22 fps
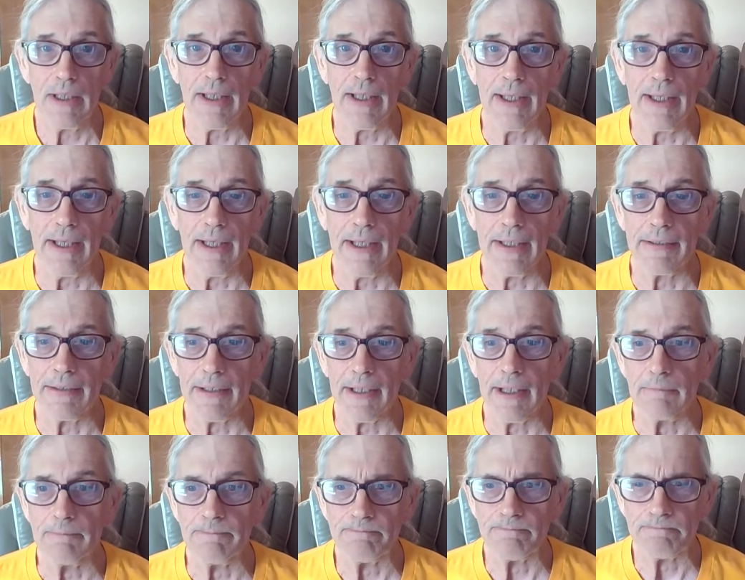And
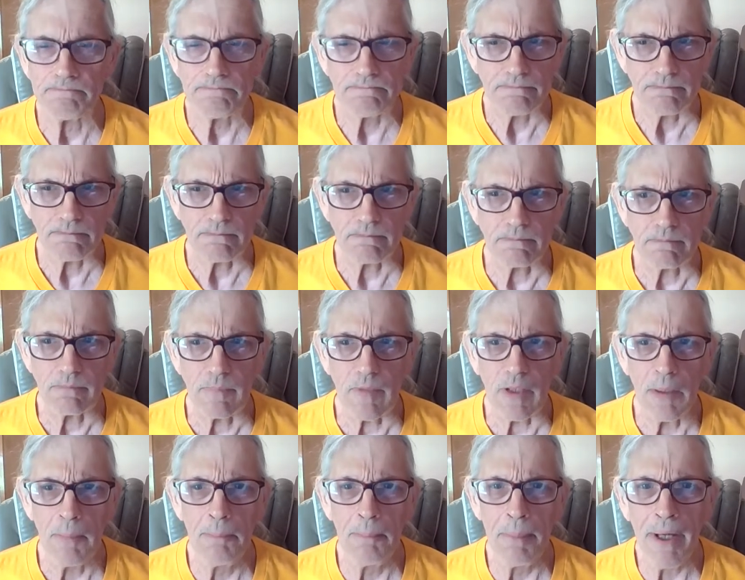
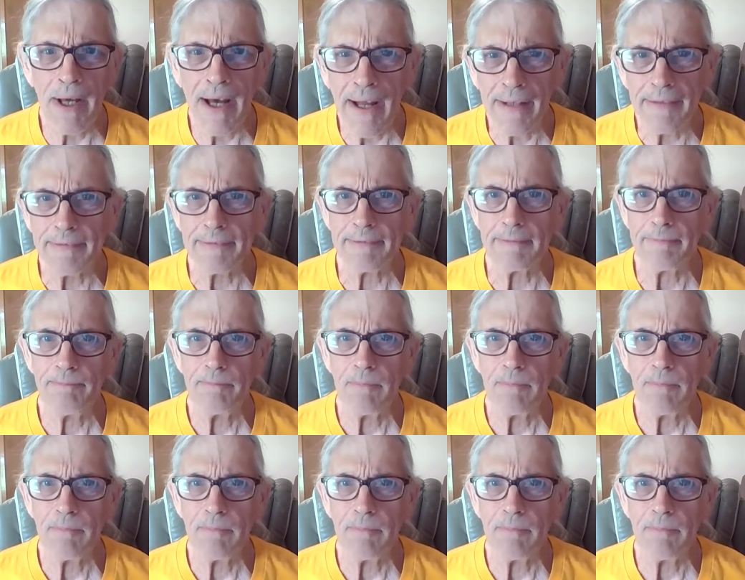but